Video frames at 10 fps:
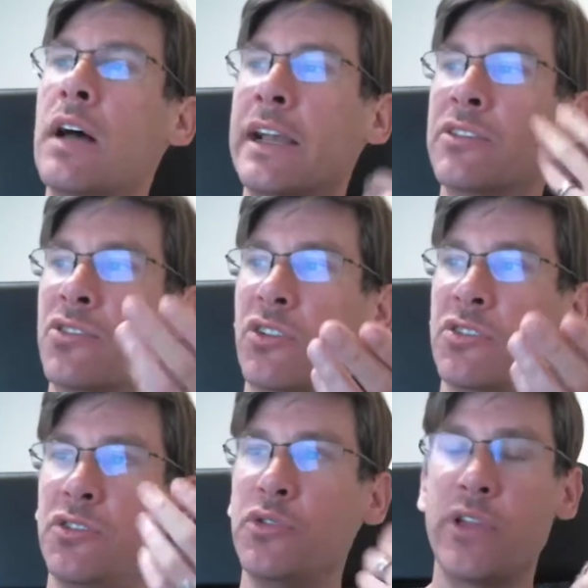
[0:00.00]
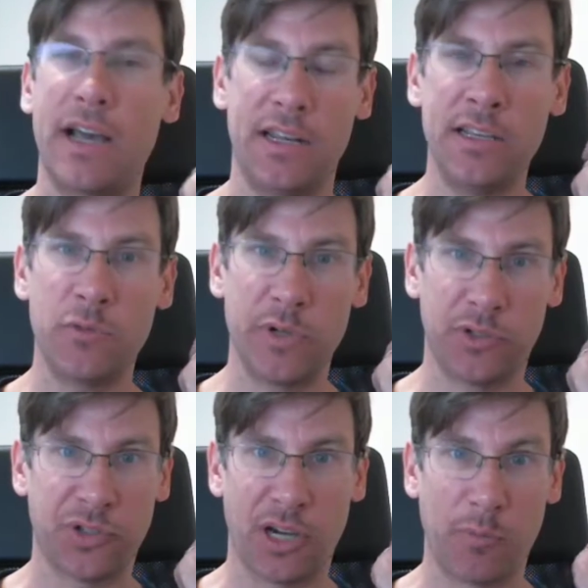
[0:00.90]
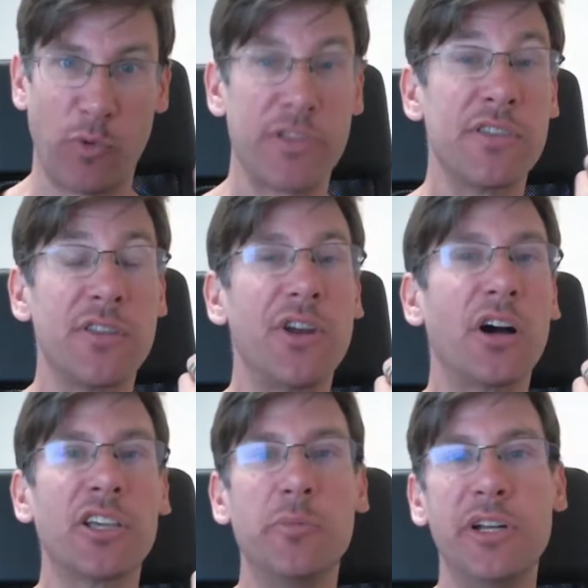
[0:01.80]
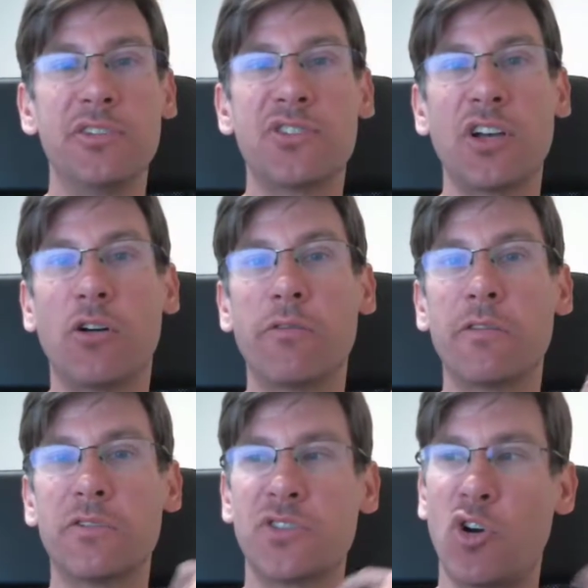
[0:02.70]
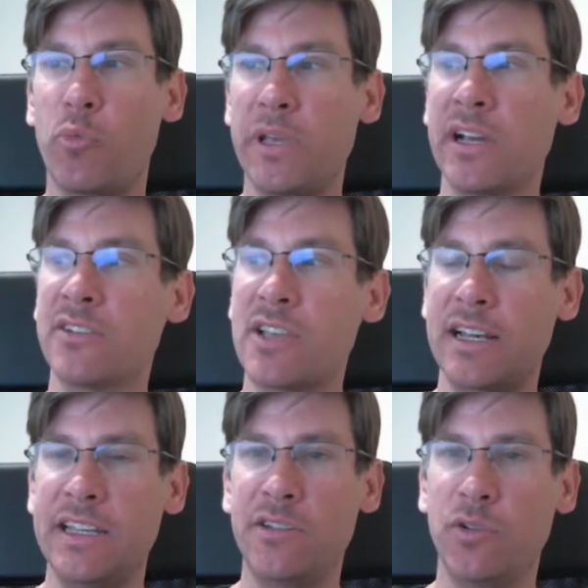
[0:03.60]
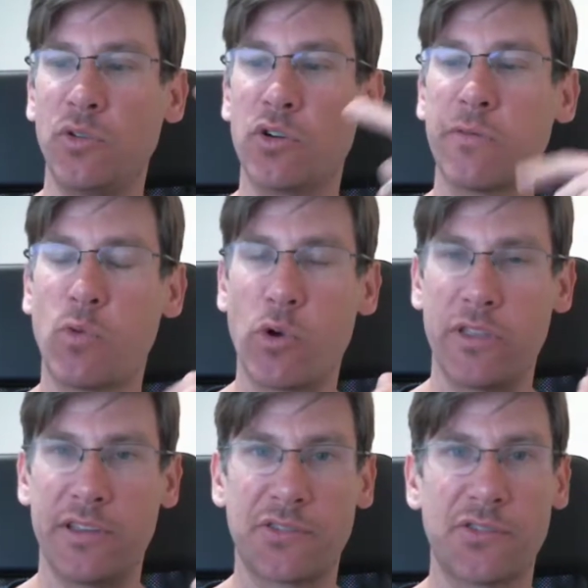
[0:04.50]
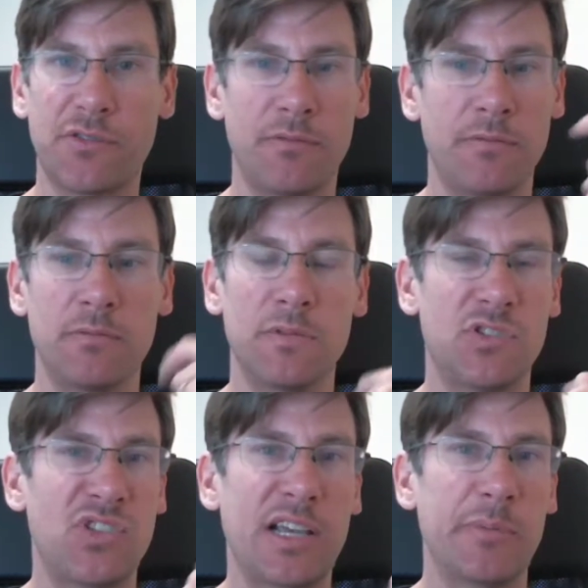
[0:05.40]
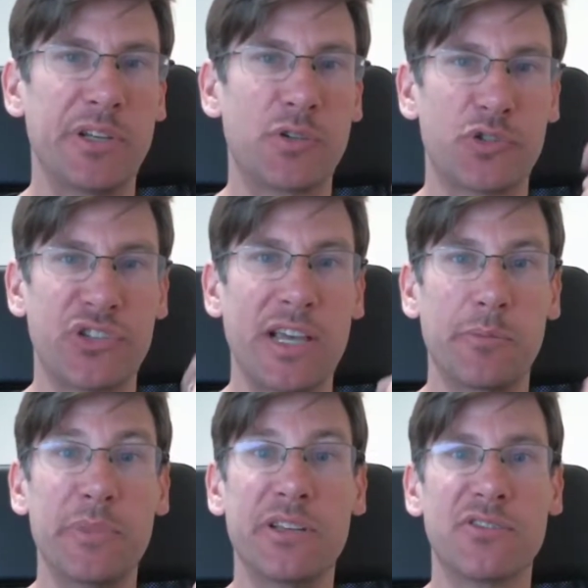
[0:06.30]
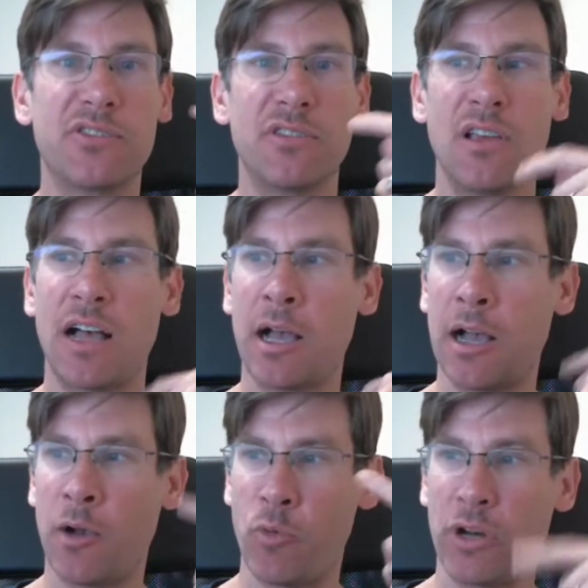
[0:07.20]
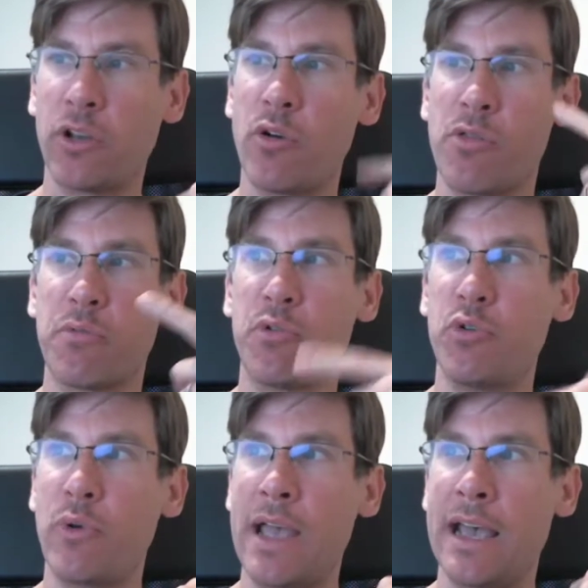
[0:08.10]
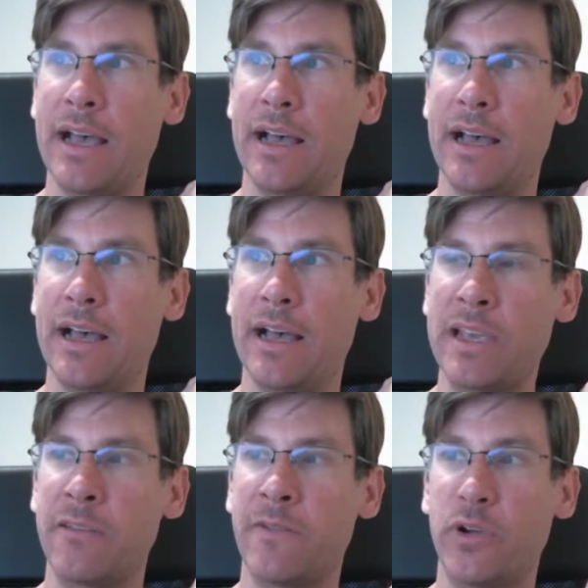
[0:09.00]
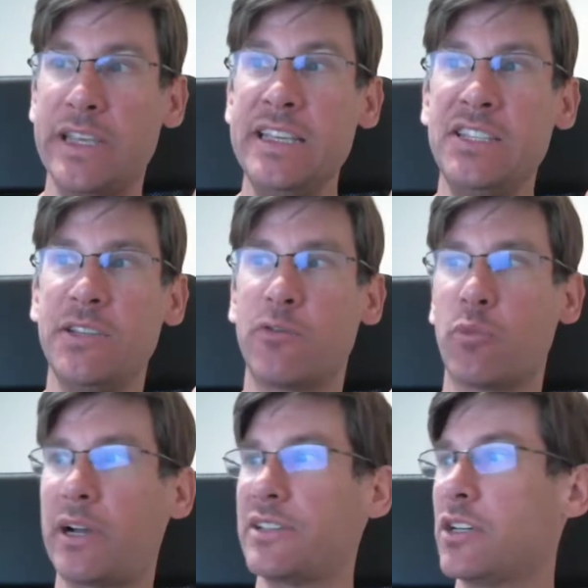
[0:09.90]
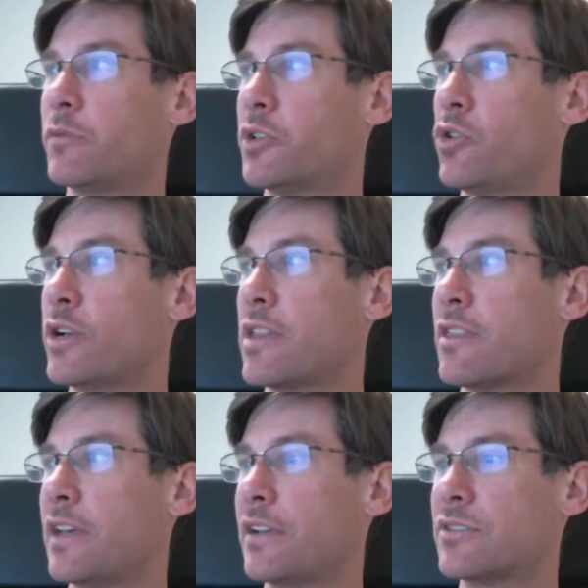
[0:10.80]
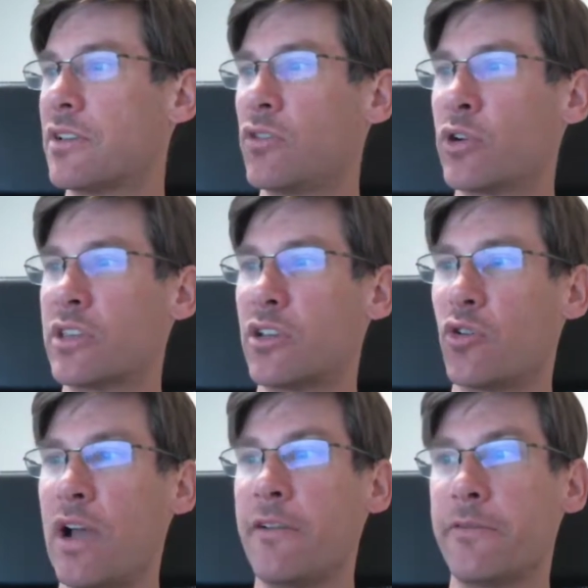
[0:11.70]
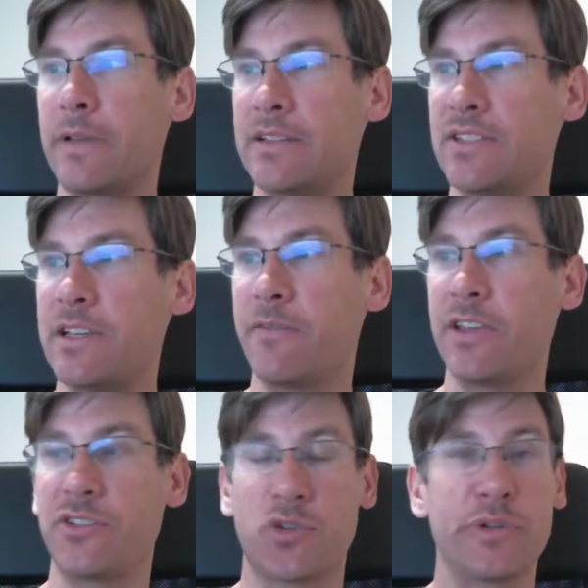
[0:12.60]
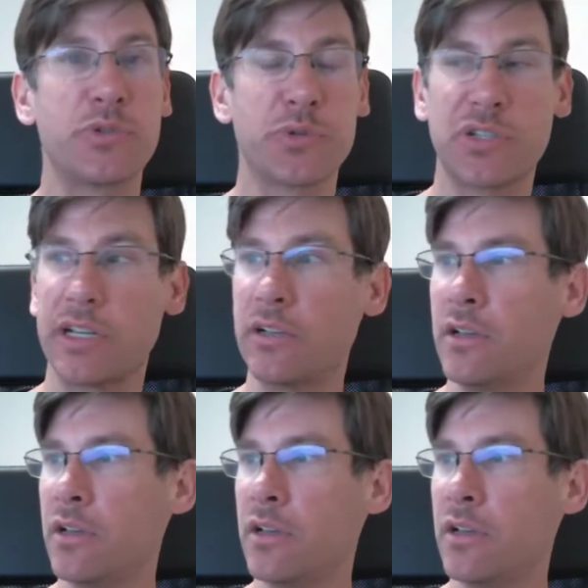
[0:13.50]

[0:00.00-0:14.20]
I can start to do that in real time within the document itself. So because I need to look for this segment or segments, I want to go through and make it very easy for myself to look at things, look at the graph, and see if things are interesting.